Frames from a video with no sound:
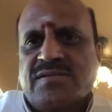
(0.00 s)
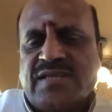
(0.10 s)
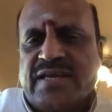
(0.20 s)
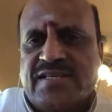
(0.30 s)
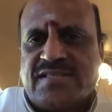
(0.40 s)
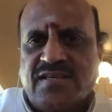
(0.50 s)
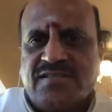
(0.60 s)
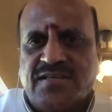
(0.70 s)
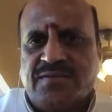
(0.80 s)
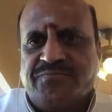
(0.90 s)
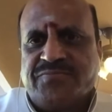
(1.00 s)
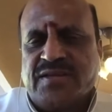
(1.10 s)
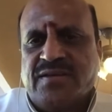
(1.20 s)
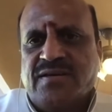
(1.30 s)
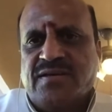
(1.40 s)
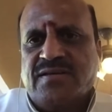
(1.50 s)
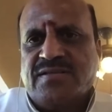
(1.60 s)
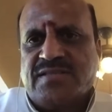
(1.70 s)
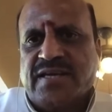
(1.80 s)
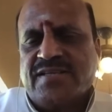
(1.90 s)
Chinese culture,
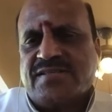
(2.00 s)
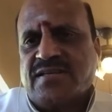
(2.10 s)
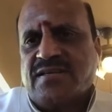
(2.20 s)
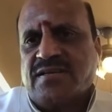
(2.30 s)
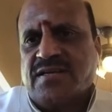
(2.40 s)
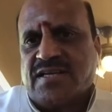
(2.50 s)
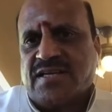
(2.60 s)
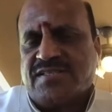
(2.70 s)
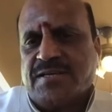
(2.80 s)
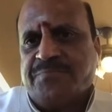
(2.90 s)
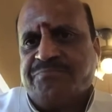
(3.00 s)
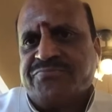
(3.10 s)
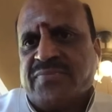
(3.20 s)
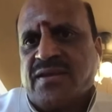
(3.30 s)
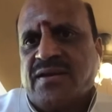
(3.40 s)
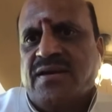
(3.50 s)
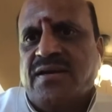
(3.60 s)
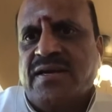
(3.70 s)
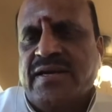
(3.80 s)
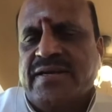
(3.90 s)
Chinese literature,
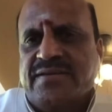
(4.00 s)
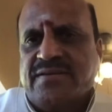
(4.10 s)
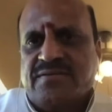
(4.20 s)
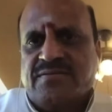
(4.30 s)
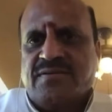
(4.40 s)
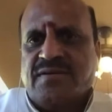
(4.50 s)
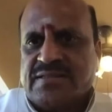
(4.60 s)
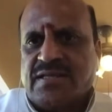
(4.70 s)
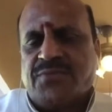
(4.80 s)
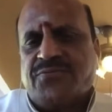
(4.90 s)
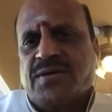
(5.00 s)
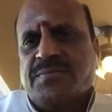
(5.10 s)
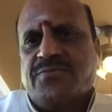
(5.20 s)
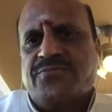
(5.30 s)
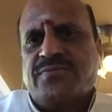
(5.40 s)
and other form of